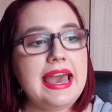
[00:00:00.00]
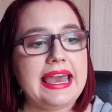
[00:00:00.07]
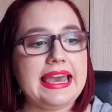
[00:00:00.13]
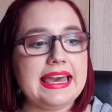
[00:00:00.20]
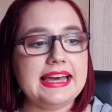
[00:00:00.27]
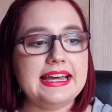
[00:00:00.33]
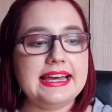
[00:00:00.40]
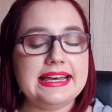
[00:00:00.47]

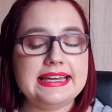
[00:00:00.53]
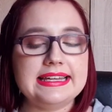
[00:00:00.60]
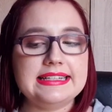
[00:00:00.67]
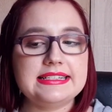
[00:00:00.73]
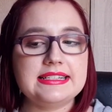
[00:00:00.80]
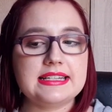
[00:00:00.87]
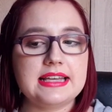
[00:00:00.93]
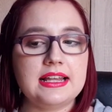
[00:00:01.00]

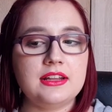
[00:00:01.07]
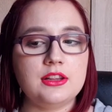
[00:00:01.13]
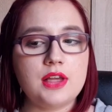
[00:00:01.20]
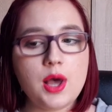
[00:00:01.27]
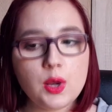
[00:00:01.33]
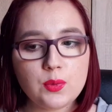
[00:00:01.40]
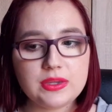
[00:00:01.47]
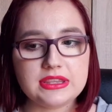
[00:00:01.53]
And
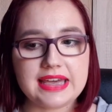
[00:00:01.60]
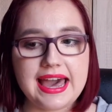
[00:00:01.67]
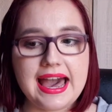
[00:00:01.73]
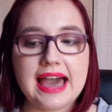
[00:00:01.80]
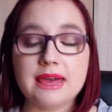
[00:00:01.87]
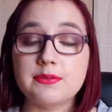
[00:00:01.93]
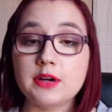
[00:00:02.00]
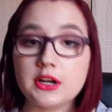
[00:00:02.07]
along with
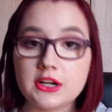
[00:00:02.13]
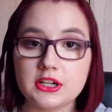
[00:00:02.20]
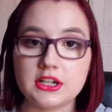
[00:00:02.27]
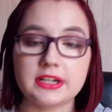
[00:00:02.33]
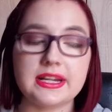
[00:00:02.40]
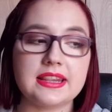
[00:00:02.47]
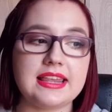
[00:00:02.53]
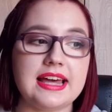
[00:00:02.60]
that, I've
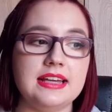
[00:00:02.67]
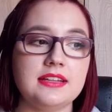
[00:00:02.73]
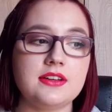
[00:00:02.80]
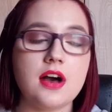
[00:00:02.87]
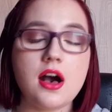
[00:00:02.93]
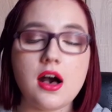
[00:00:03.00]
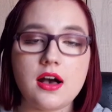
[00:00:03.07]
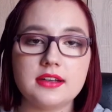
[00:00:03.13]
heard that it
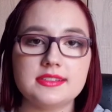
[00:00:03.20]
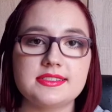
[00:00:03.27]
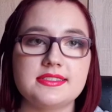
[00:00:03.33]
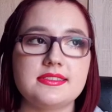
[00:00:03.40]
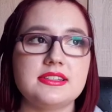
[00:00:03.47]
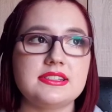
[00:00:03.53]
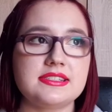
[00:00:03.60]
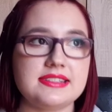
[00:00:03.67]
costs
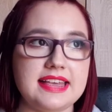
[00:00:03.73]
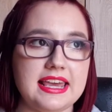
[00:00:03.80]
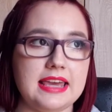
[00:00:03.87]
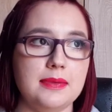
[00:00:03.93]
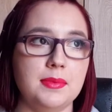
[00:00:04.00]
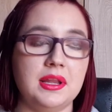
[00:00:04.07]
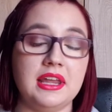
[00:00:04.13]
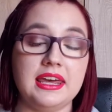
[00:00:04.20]
the
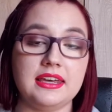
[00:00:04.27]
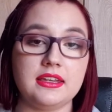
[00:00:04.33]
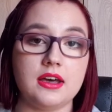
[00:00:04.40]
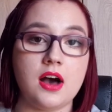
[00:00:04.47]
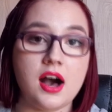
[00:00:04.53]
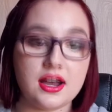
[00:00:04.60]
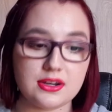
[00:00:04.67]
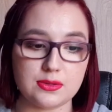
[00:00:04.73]
same, like
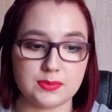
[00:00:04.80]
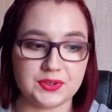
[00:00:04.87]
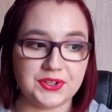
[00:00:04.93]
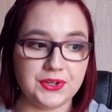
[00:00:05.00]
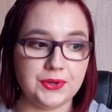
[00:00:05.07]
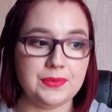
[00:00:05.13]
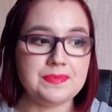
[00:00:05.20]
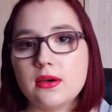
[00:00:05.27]

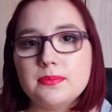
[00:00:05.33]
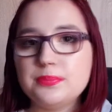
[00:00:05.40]
Audible.